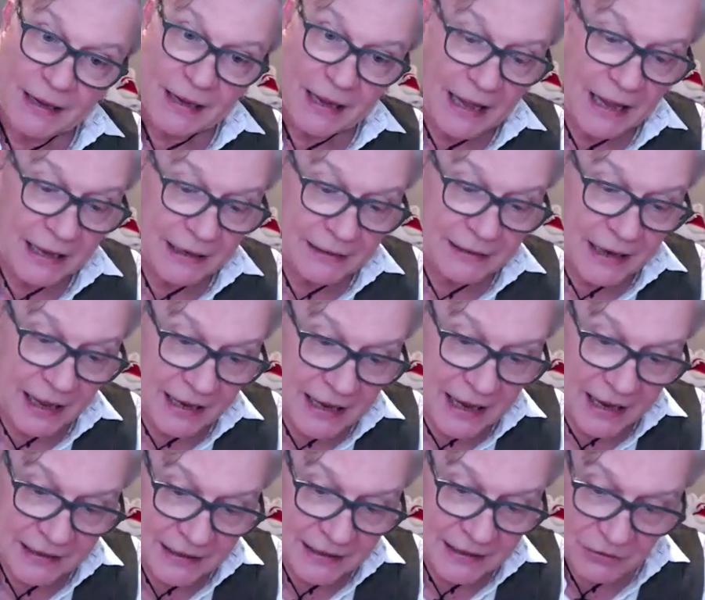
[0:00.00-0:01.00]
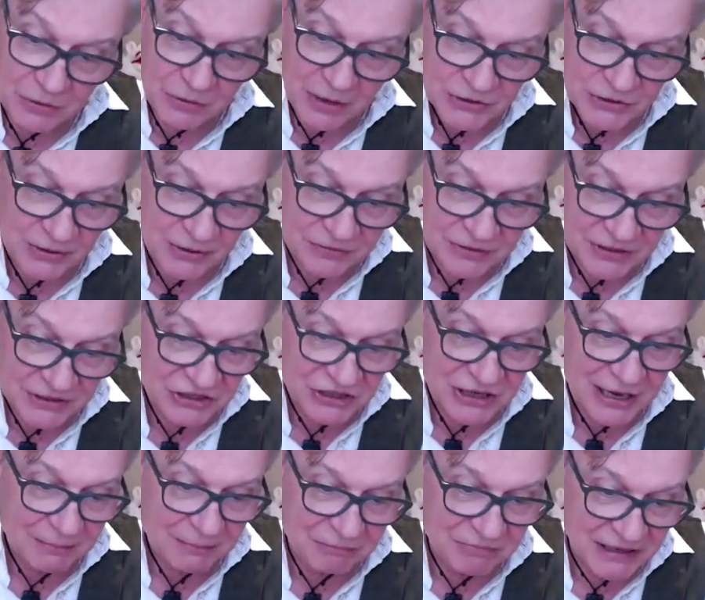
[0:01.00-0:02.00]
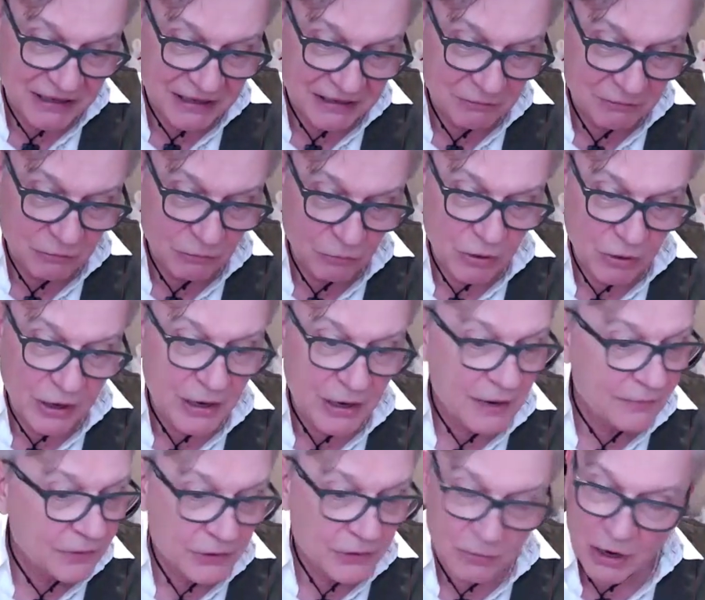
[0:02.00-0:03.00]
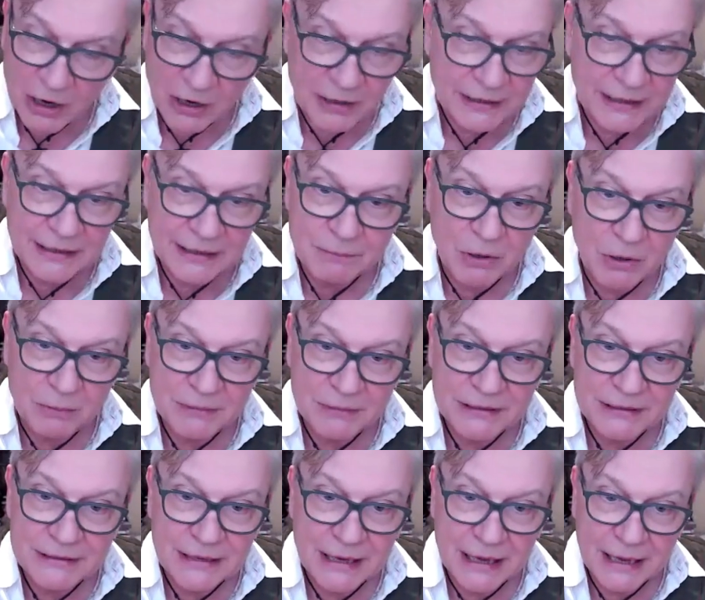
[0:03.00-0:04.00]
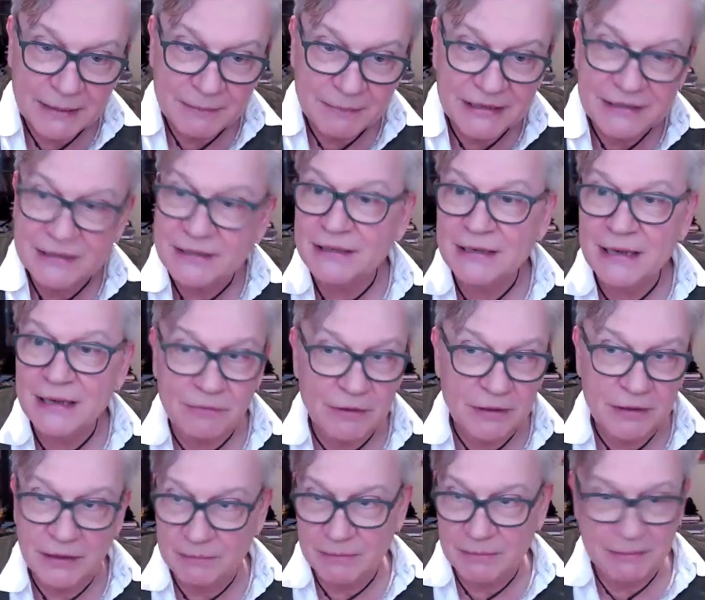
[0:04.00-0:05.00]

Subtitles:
And I think you also have to accept that wherever you are at any moment in time, it's never going to